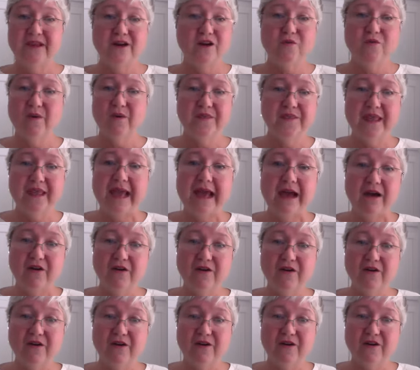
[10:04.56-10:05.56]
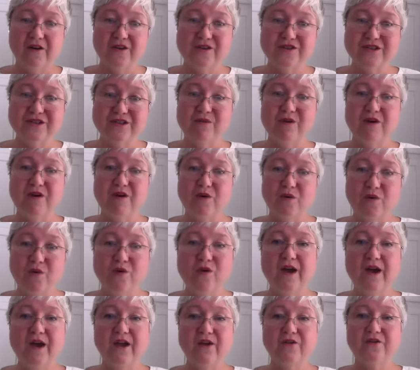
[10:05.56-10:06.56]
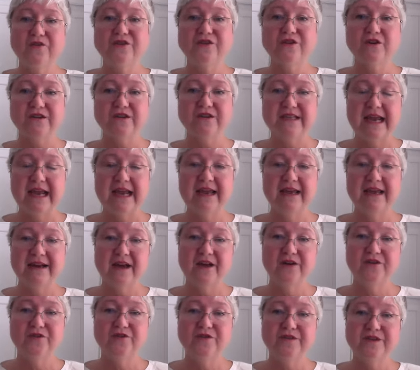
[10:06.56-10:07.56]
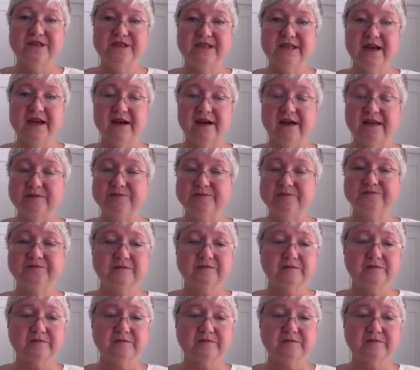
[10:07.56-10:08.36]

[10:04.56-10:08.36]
they don't want the alcohol. So our oils are taken under the tongue.